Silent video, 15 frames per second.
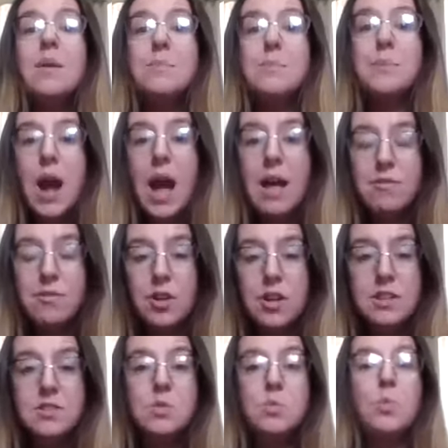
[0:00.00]

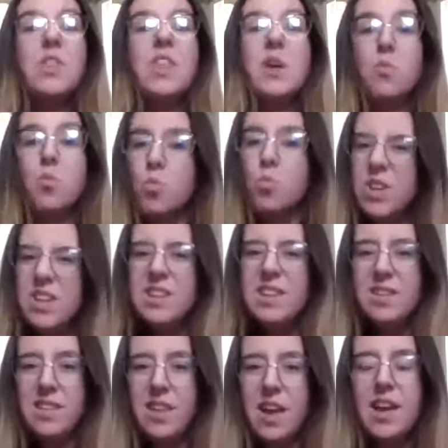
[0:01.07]
preference where they really
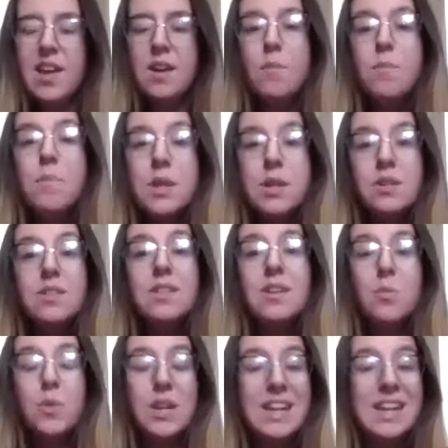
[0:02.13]
like milk
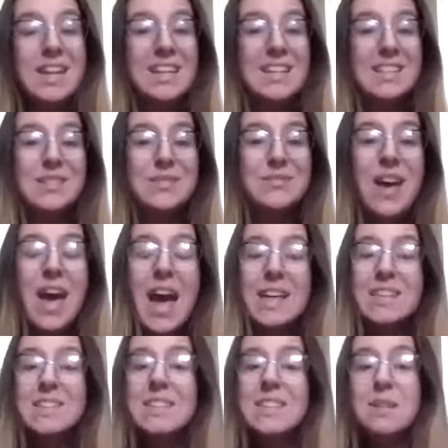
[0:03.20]
when it is
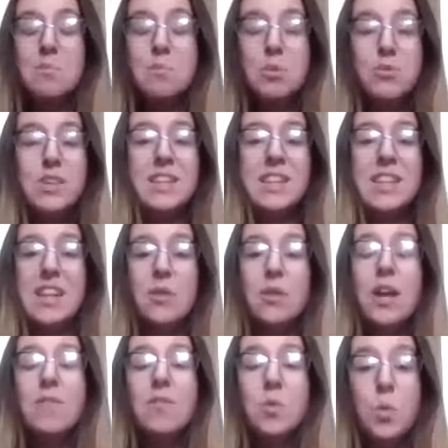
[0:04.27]
fast and moving and they don't
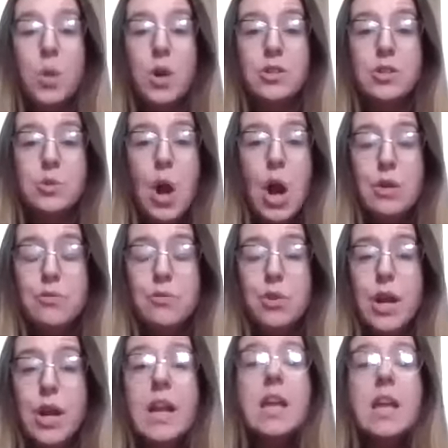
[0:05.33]
have to work too hard for it.